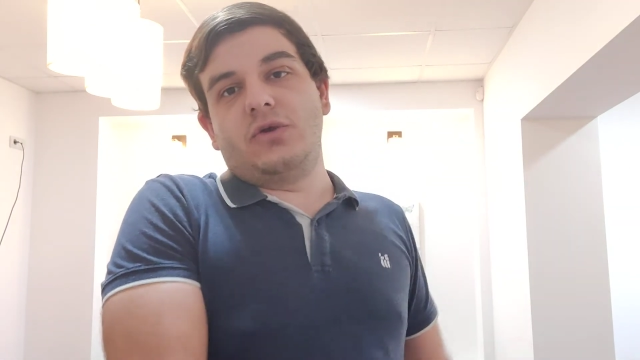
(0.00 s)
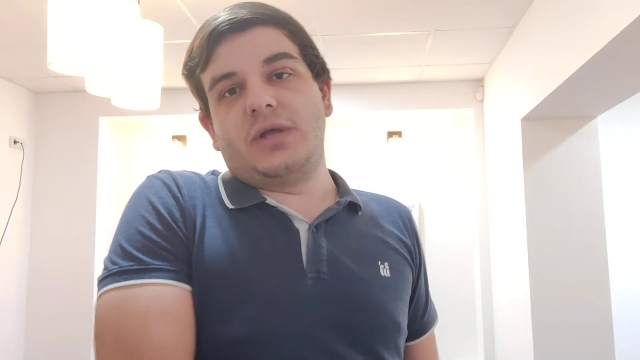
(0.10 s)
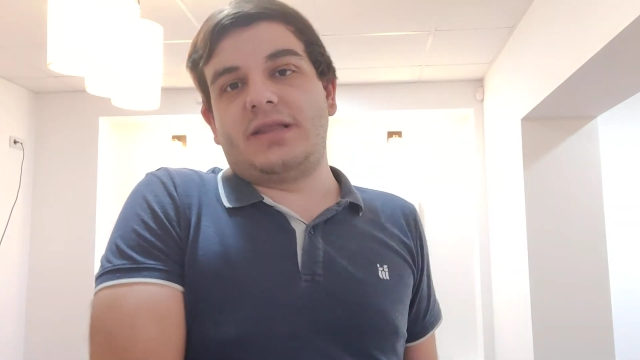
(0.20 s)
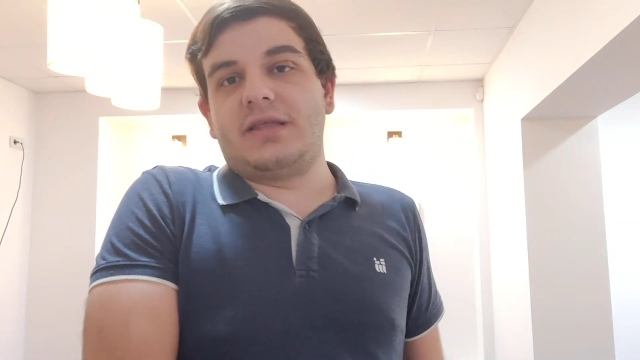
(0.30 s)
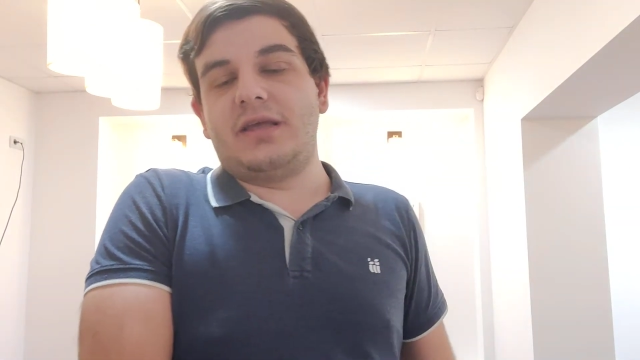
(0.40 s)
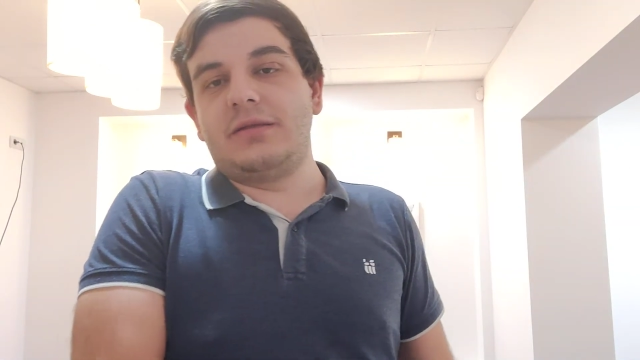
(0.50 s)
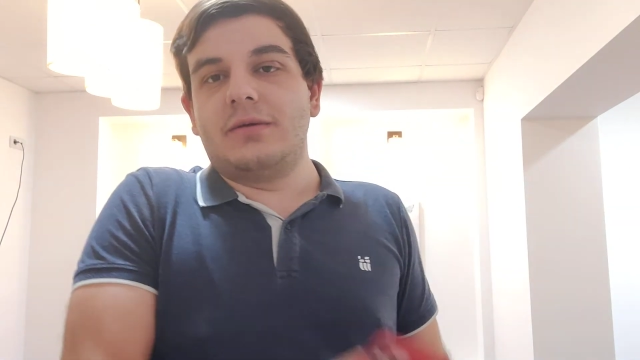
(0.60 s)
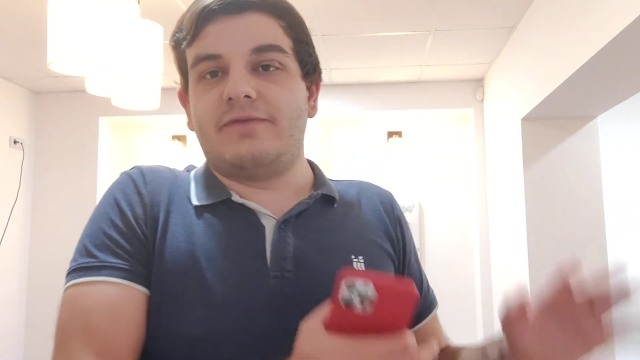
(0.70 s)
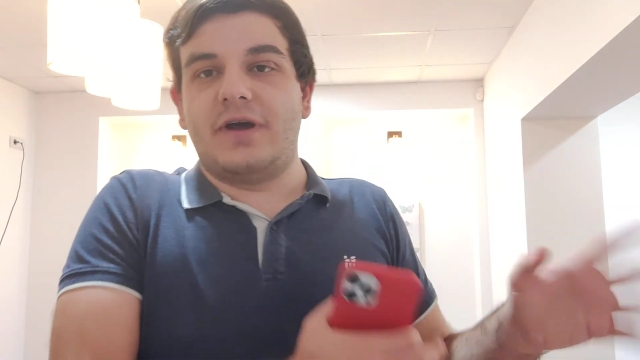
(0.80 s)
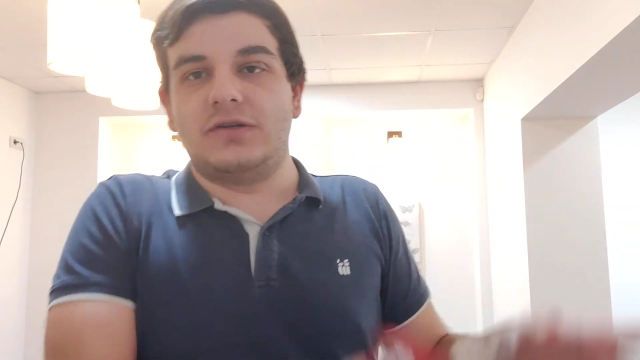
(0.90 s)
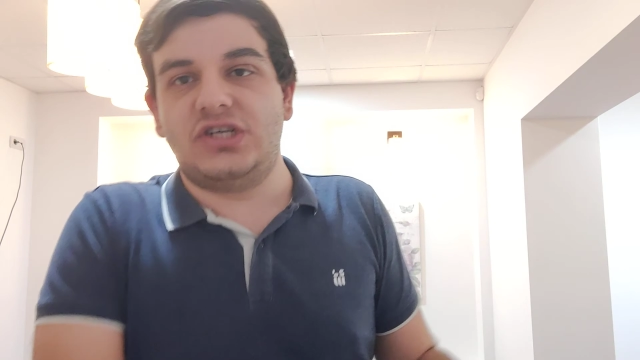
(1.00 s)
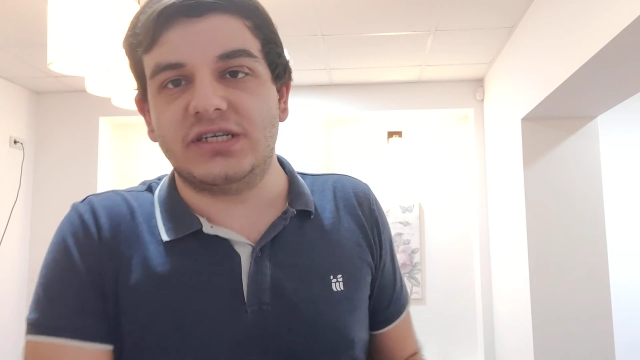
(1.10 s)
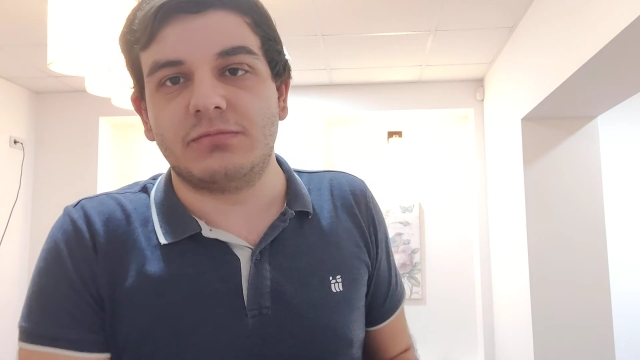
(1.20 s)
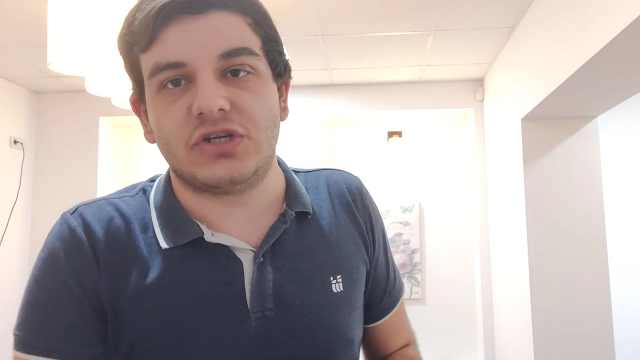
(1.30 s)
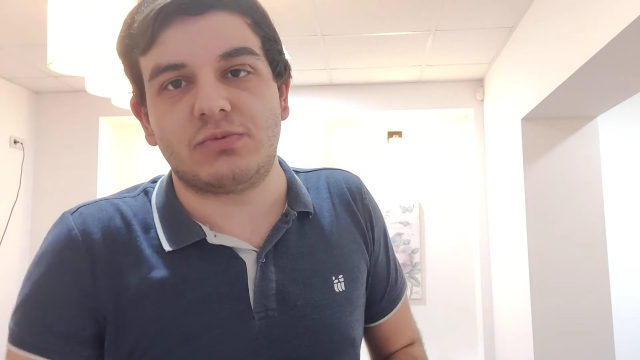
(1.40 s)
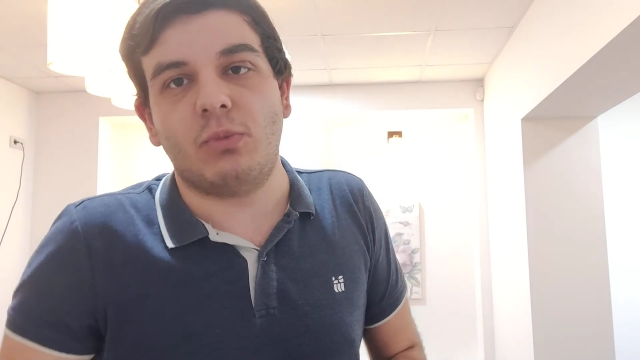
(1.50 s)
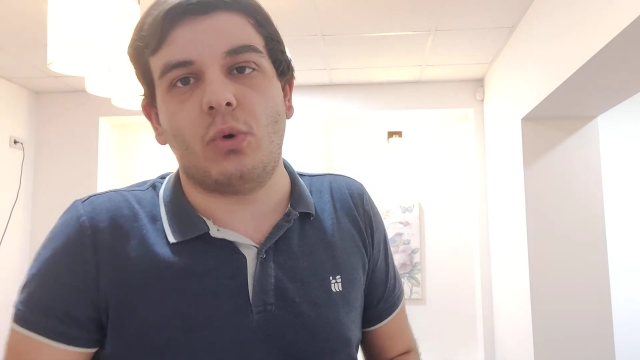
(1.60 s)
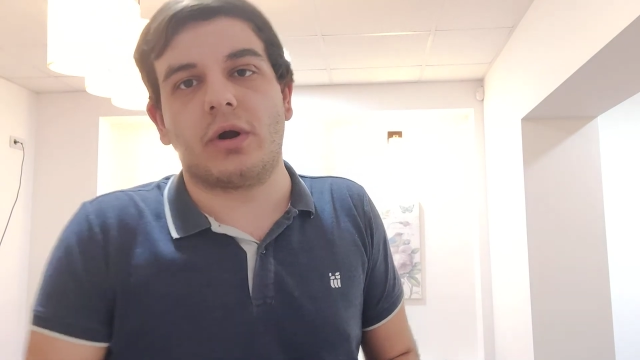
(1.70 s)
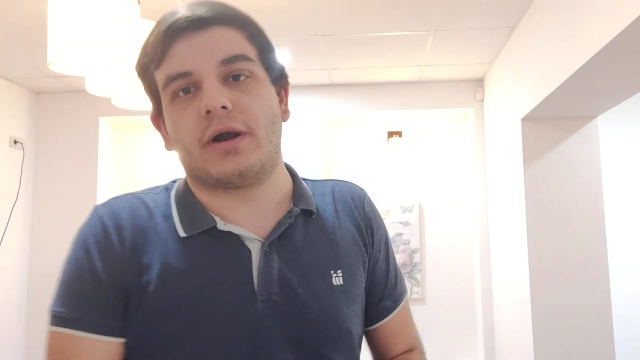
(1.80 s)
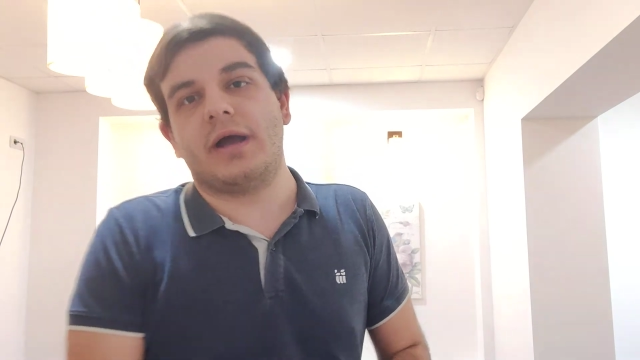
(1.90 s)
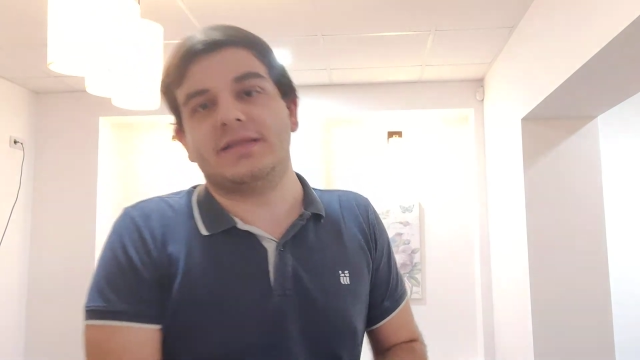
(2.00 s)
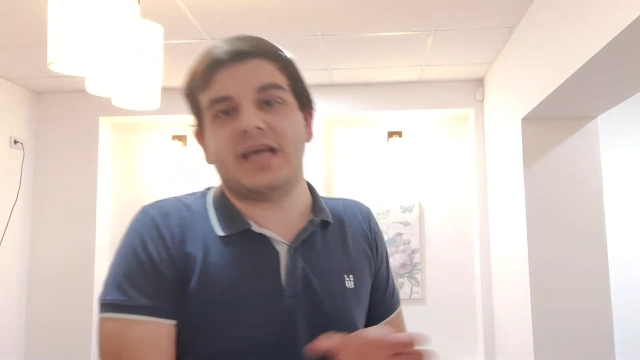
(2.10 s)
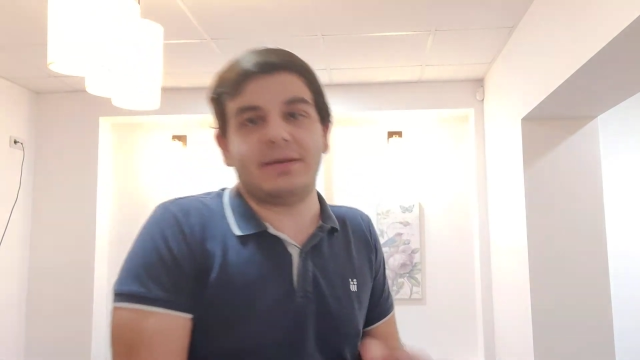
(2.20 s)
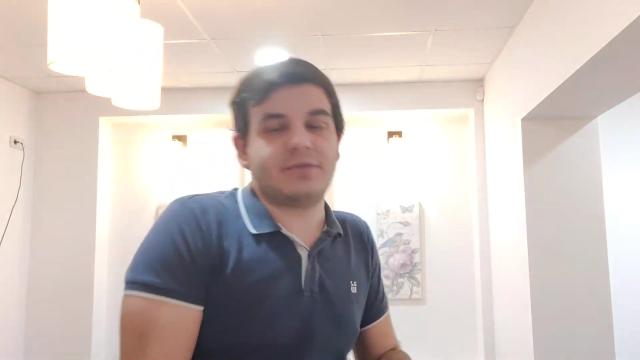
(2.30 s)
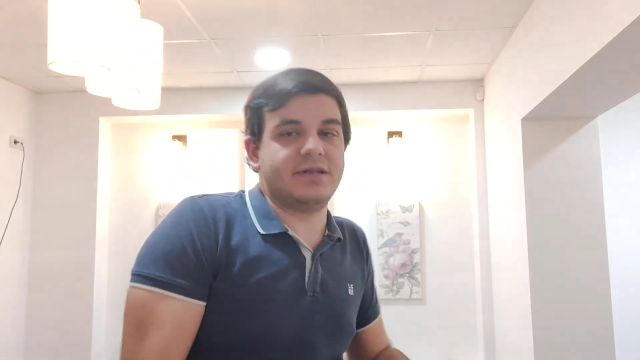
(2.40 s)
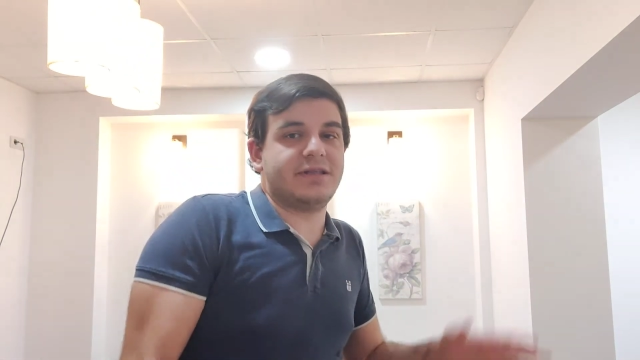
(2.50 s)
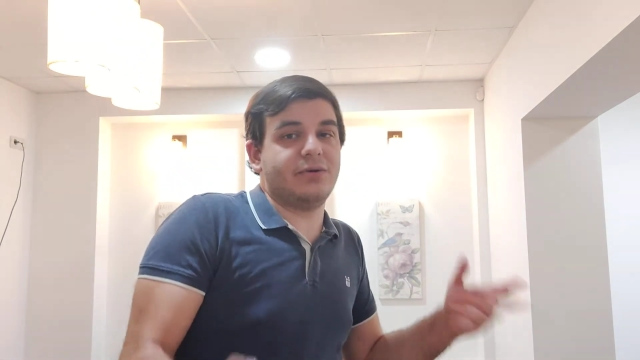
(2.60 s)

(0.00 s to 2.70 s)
United Kingdom 5G is much more adapted.